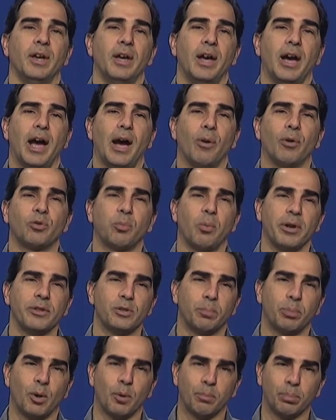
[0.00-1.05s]
I was once
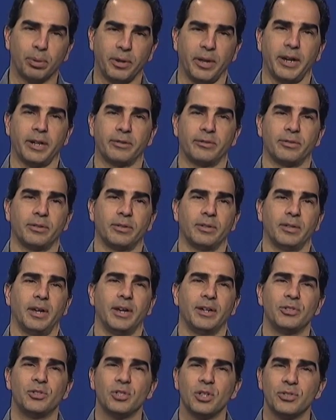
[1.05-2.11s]
perplexed
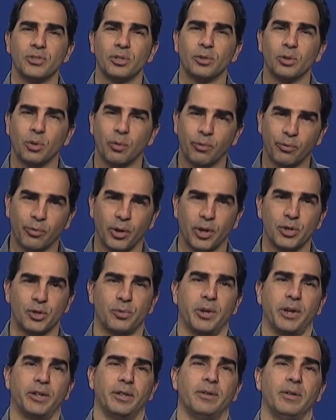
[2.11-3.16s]
and just a little
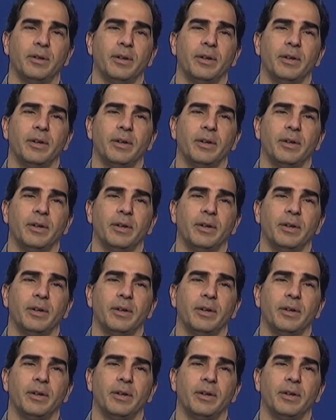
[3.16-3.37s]
frustrated